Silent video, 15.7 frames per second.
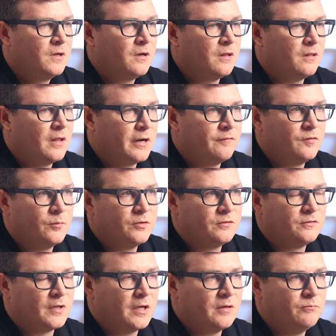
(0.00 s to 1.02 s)
lot of them are
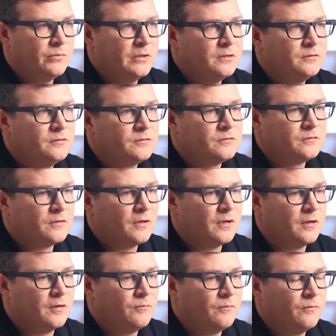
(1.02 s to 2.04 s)
design builds,
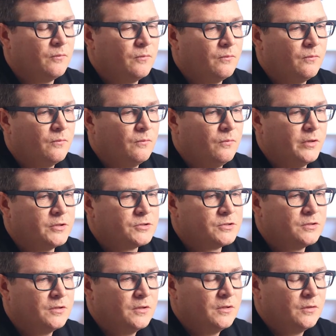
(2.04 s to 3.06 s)

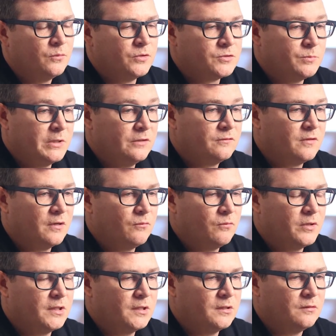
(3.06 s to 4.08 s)
which means that
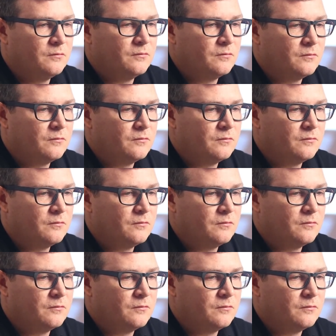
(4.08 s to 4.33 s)
we